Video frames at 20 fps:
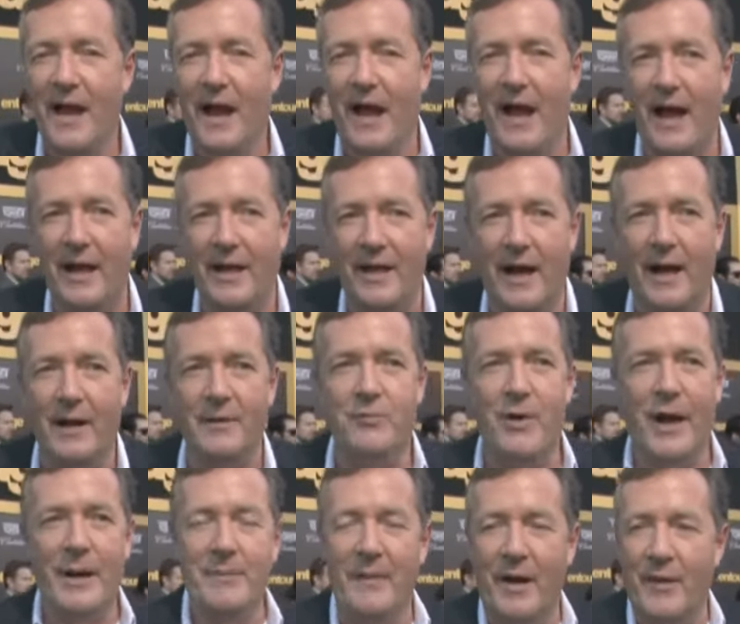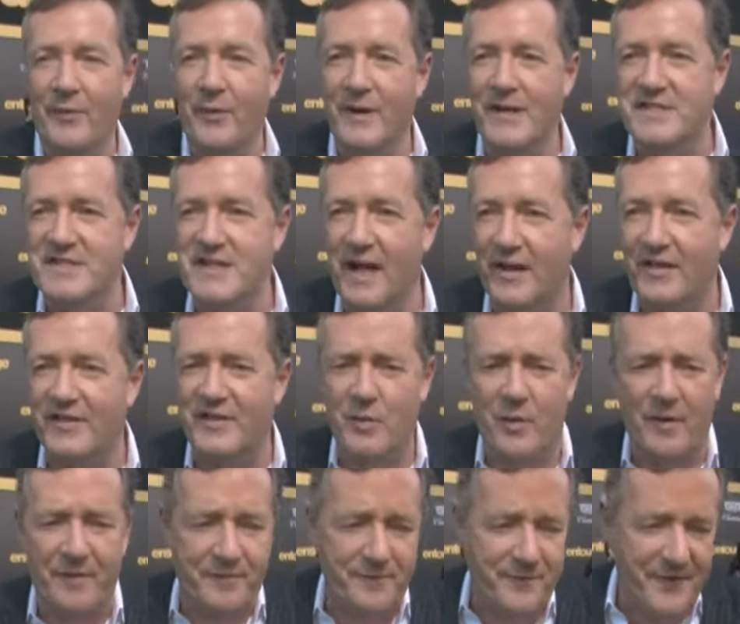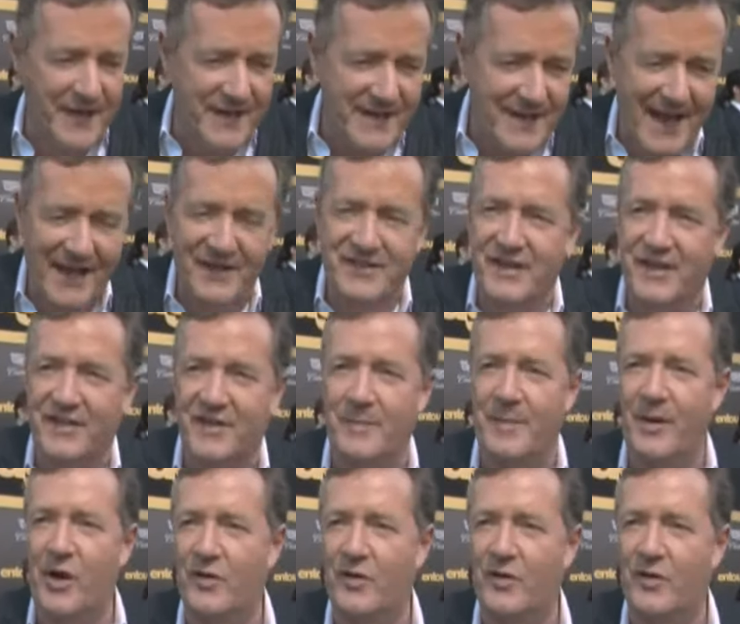And I rang my three sons, who are fanatics about